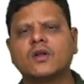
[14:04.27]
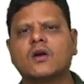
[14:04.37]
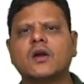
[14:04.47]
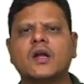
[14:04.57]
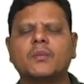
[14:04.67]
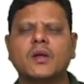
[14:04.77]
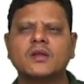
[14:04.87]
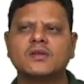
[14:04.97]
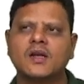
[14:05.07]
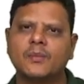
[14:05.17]
audit means
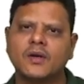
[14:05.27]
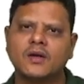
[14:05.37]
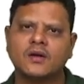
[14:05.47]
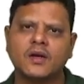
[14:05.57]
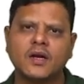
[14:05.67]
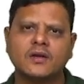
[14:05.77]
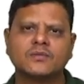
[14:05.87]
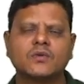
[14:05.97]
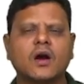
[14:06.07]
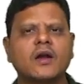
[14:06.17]
independent audit,
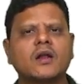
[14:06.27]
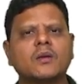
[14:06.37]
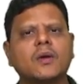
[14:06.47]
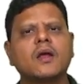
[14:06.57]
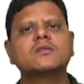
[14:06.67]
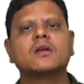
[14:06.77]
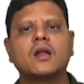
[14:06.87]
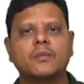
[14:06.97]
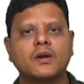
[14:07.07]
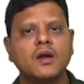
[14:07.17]
auditor means
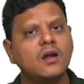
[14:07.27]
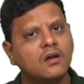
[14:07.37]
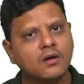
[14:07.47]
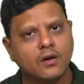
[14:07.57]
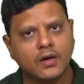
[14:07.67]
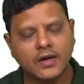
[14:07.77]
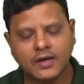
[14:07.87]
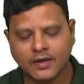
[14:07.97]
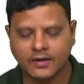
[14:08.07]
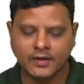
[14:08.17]
independent
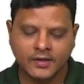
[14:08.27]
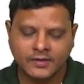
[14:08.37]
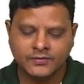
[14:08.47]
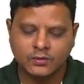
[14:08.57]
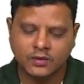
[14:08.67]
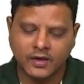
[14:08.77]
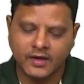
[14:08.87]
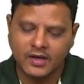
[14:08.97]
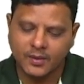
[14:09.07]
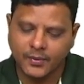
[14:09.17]
auditor. So the
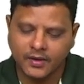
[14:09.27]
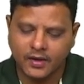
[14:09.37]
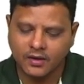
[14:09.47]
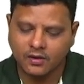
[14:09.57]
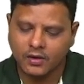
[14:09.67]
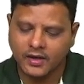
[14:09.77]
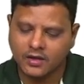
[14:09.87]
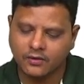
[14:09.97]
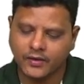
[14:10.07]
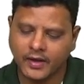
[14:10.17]
independent audit
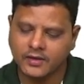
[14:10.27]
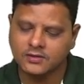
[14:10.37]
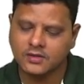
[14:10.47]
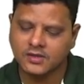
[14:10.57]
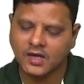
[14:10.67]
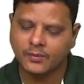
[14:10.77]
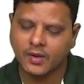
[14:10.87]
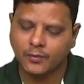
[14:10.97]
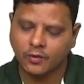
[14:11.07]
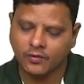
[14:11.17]
of financial statement
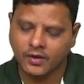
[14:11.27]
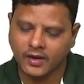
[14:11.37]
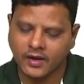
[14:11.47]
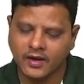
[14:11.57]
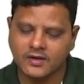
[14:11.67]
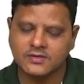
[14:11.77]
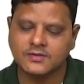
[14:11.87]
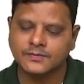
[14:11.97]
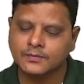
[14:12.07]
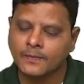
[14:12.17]
provides
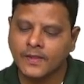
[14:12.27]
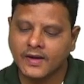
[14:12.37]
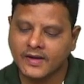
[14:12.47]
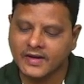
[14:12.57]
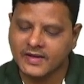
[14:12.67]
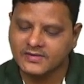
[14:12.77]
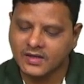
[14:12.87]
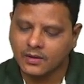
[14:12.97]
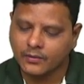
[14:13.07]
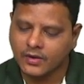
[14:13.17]

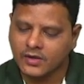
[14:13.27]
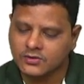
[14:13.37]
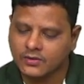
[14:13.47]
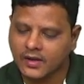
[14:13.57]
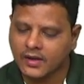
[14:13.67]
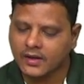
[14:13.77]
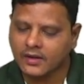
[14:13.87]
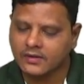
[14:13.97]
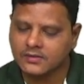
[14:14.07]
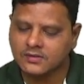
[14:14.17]
reasonable
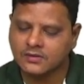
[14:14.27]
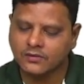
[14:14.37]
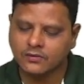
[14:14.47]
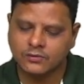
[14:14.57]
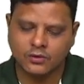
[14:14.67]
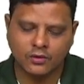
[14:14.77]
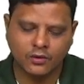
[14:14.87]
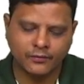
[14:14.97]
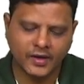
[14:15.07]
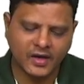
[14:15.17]
assurance. So
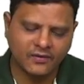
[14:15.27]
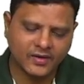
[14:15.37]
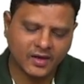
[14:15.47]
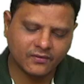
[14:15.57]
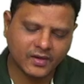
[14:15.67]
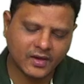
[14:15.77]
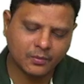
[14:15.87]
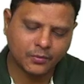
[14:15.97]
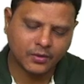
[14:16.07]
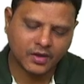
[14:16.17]
very
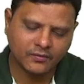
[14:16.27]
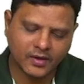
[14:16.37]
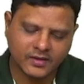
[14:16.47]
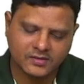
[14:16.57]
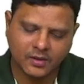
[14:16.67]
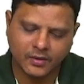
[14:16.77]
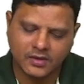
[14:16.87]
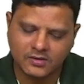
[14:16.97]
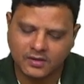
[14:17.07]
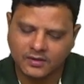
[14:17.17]
important for examination.